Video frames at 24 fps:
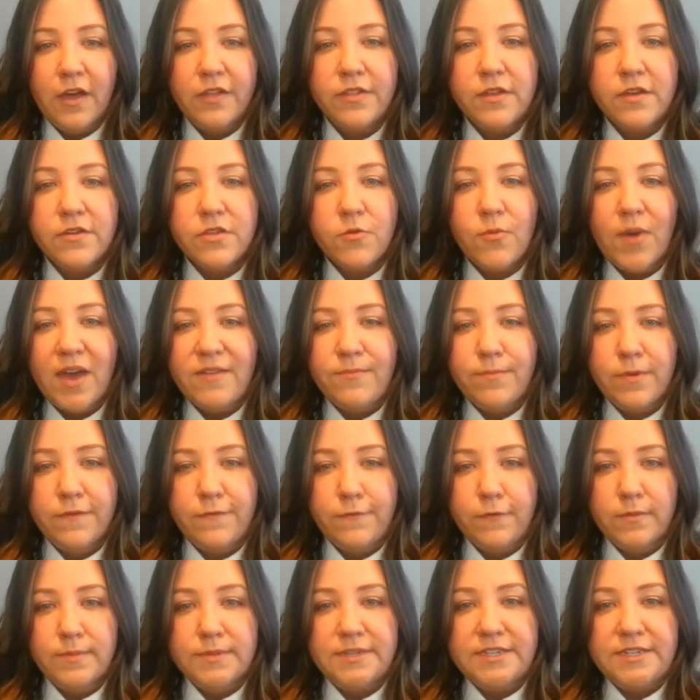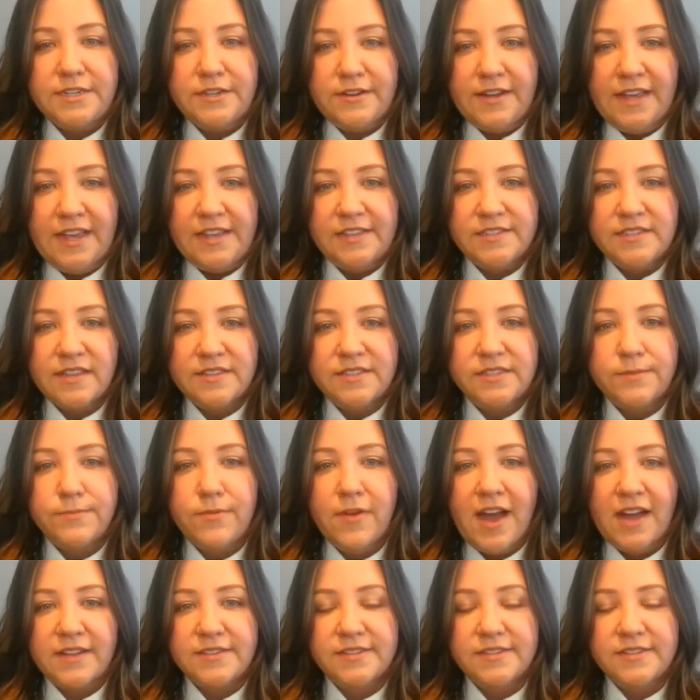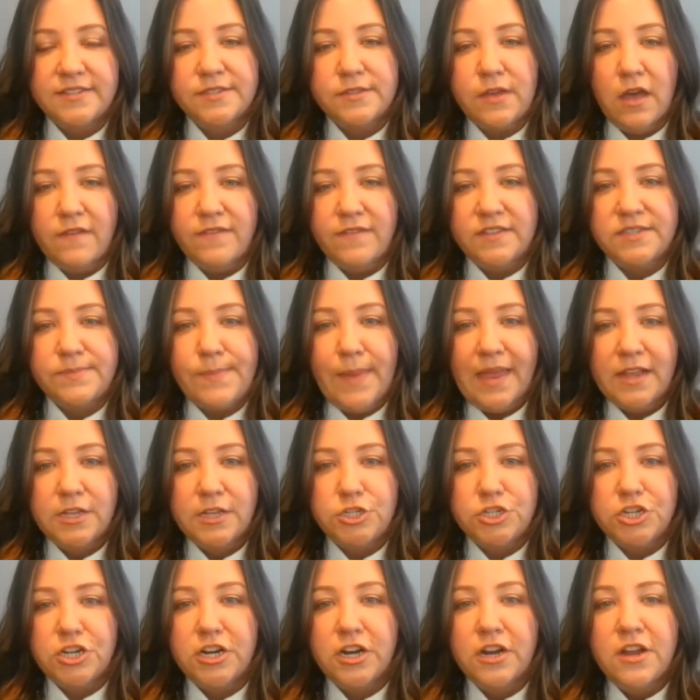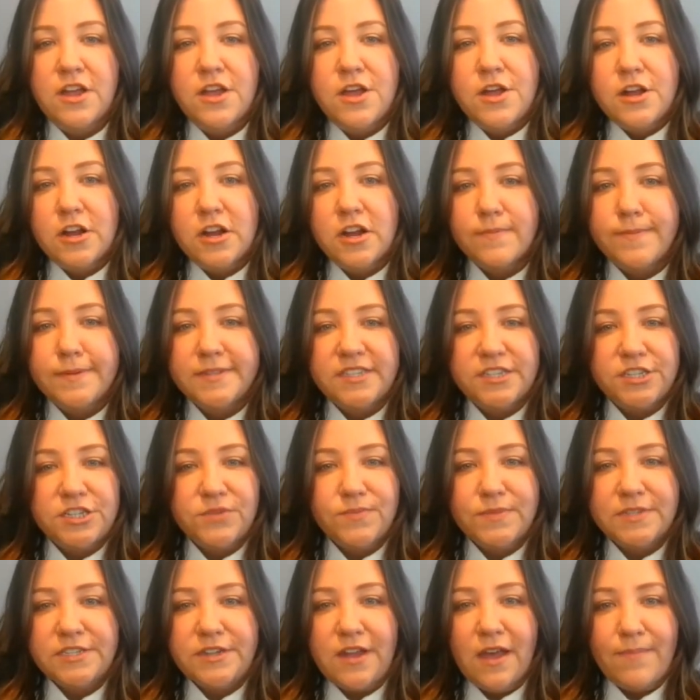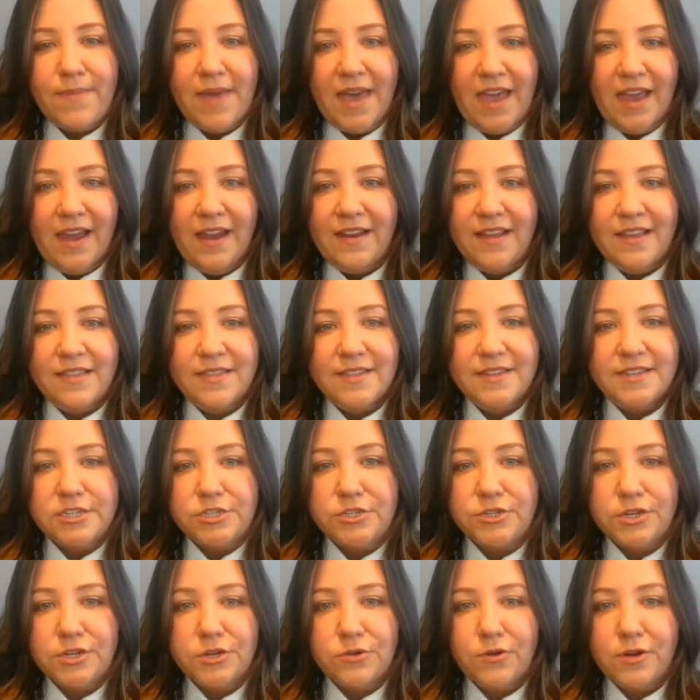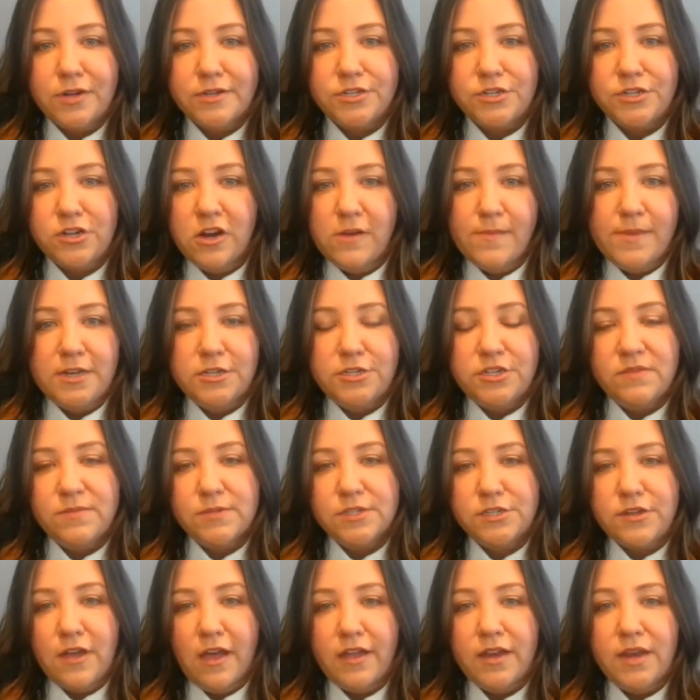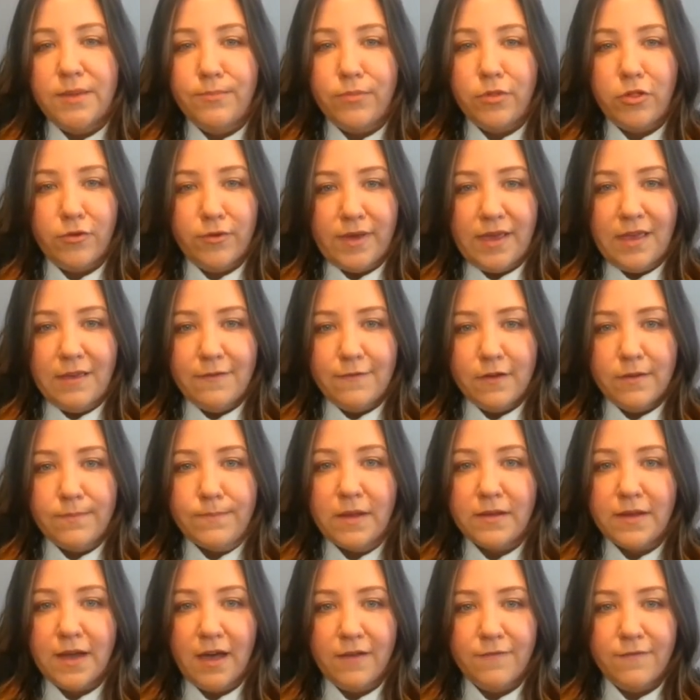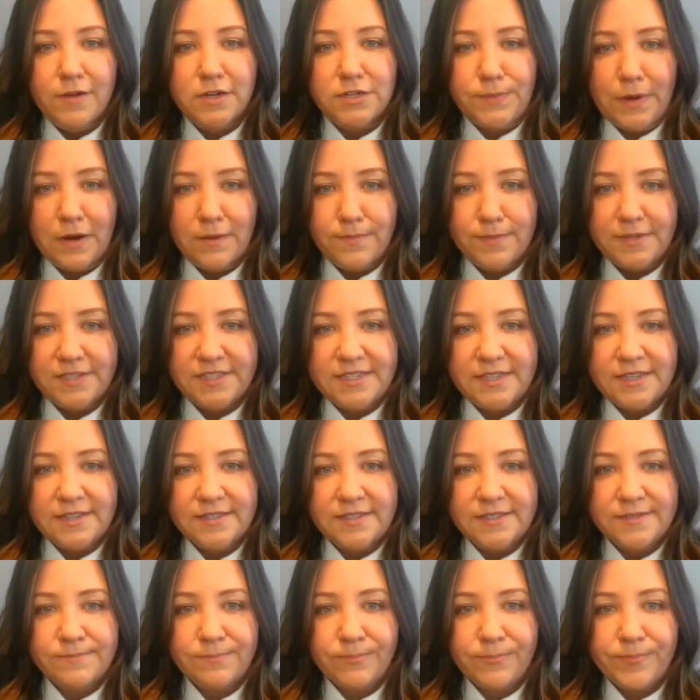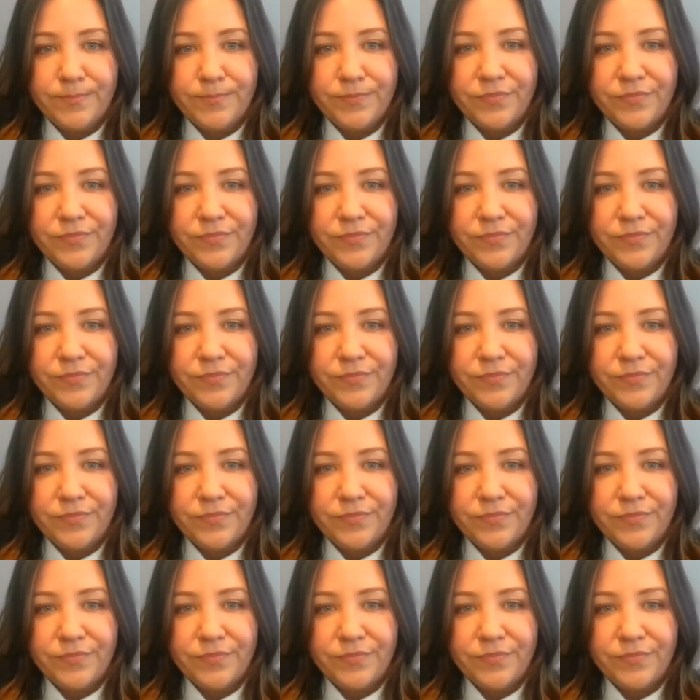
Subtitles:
Although the wife performed duties as the practice's office manager, her position was not paid, and the district court determined she was not an employee for coverage purposes.